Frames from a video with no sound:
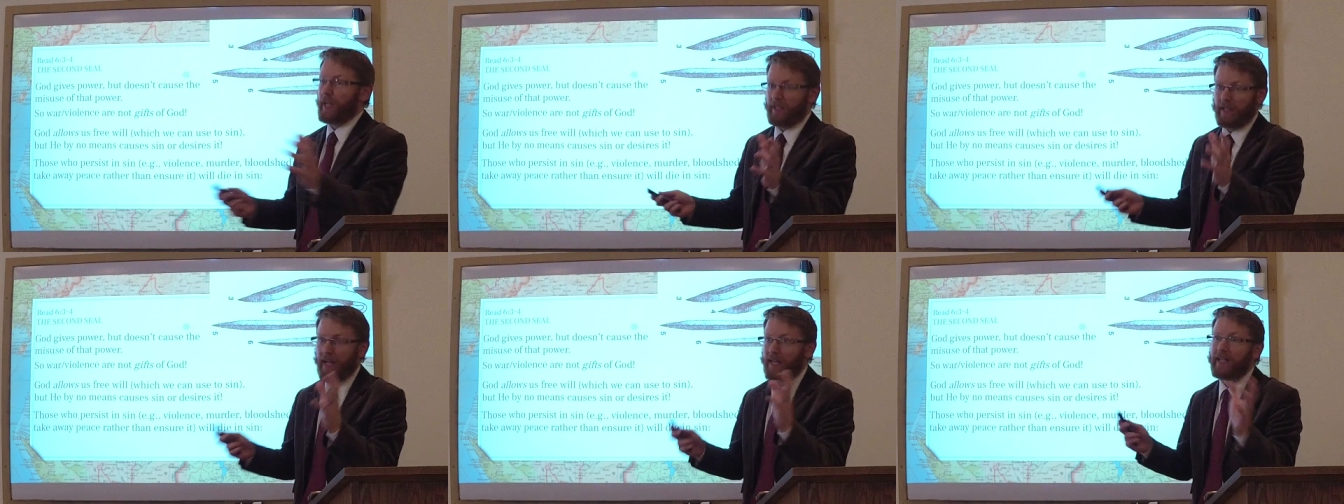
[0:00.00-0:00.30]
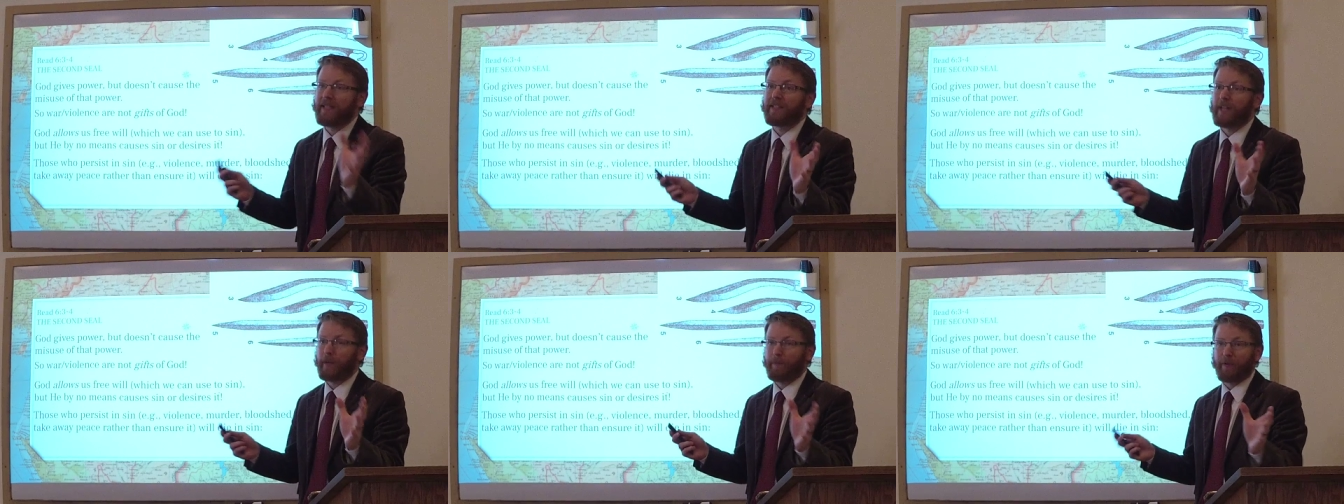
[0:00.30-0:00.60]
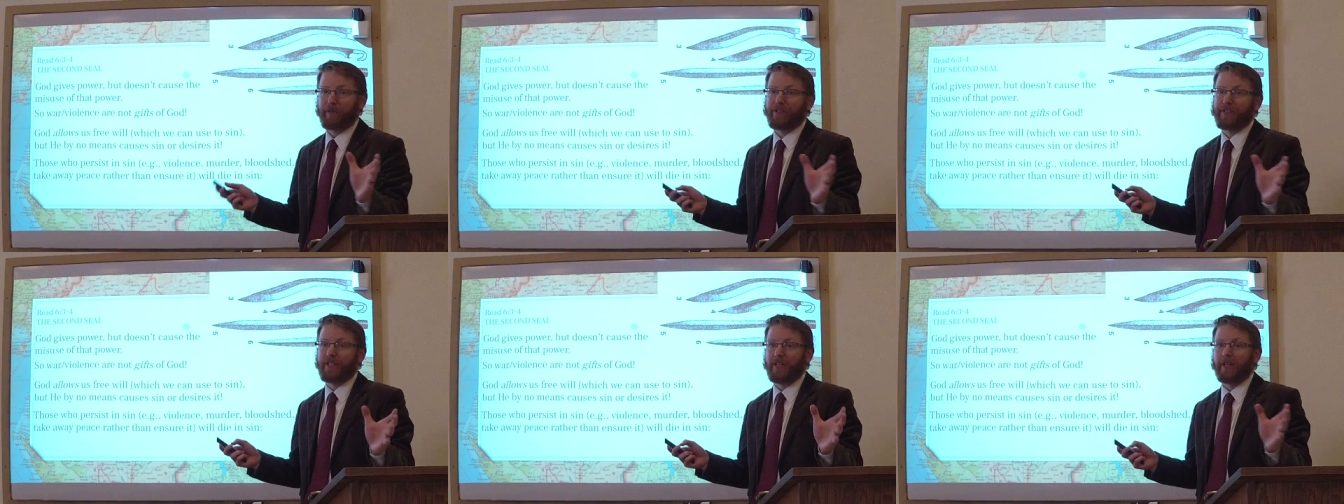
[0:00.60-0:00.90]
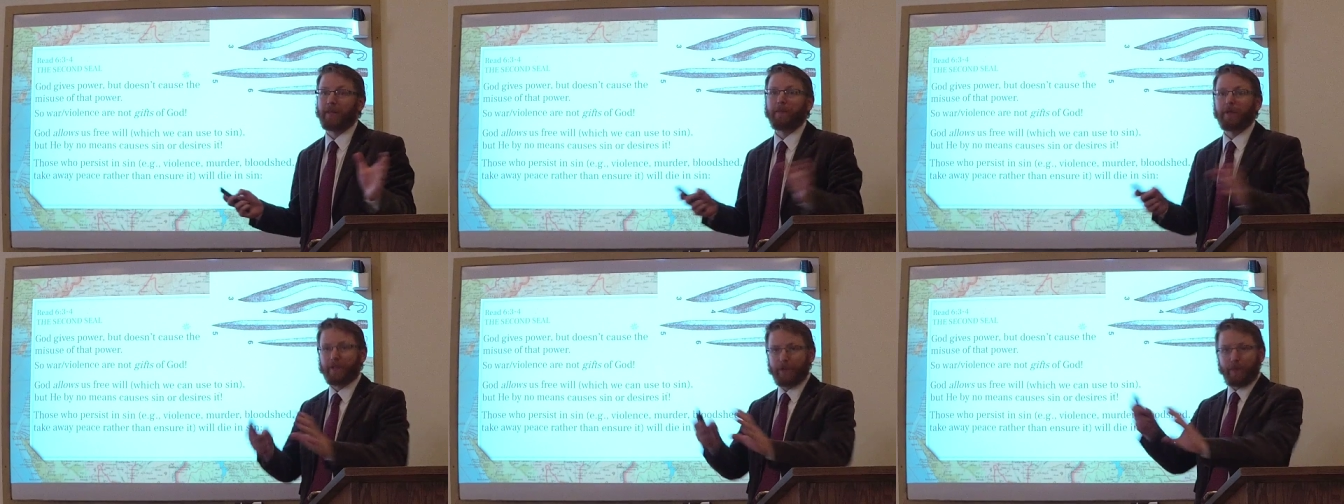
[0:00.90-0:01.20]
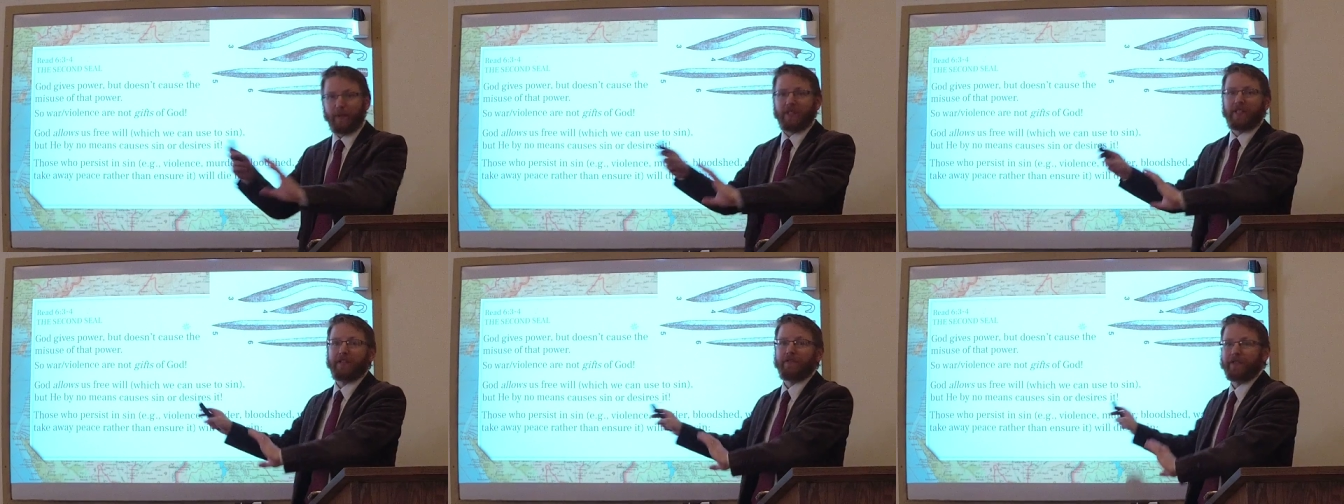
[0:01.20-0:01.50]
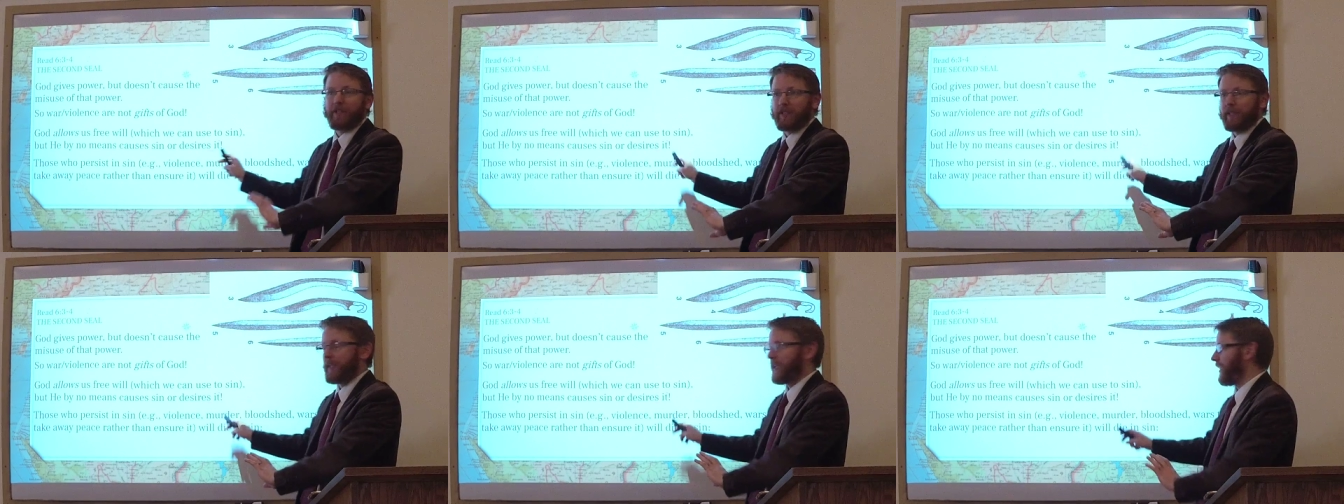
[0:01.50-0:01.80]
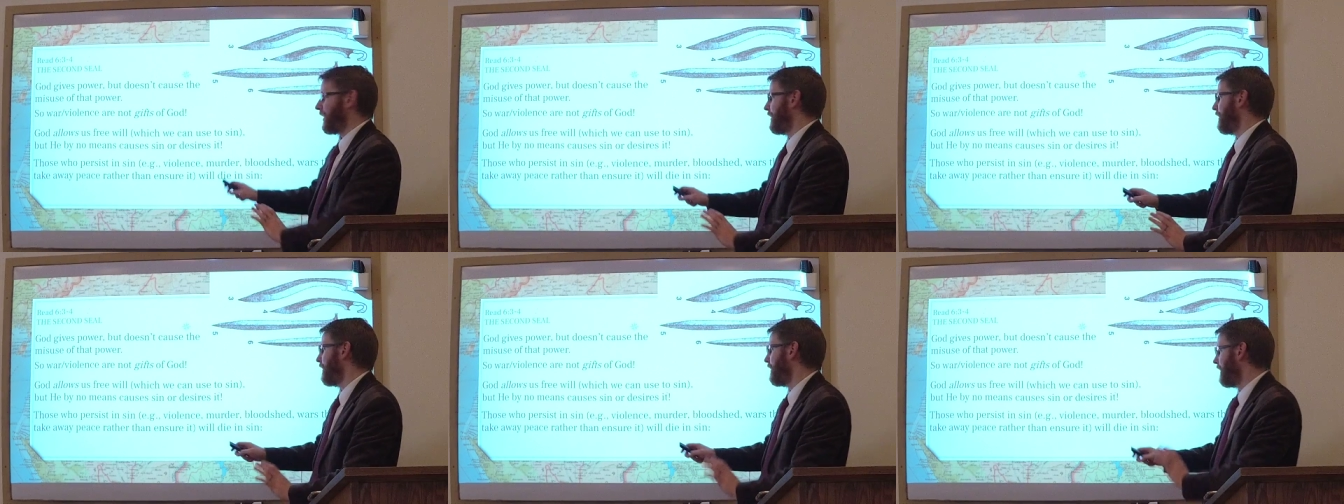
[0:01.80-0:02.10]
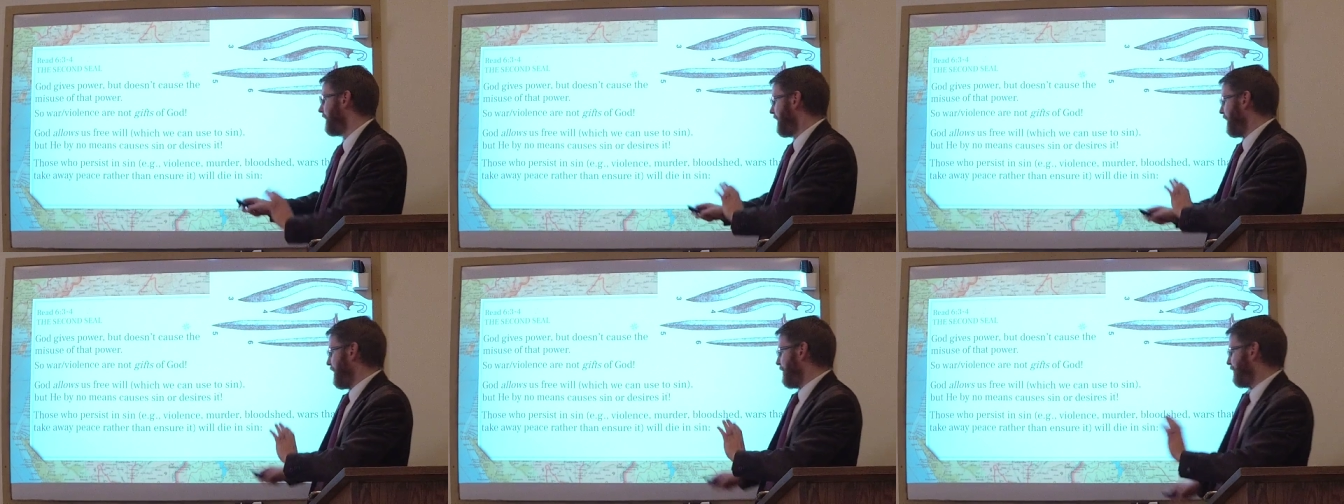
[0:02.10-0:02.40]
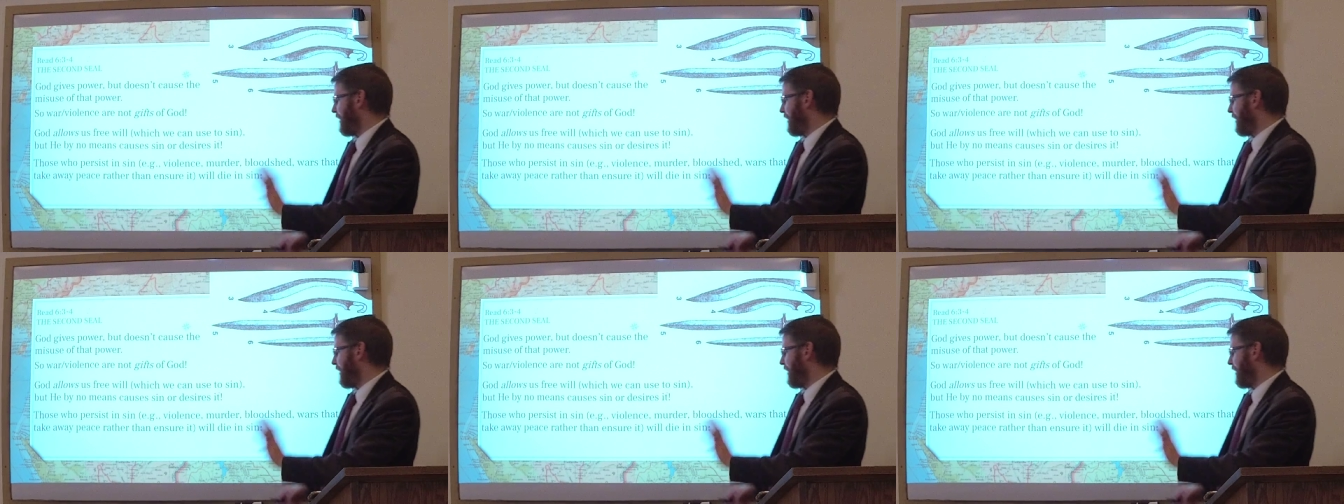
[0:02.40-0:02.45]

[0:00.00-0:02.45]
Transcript: any type of sin, but specifically here,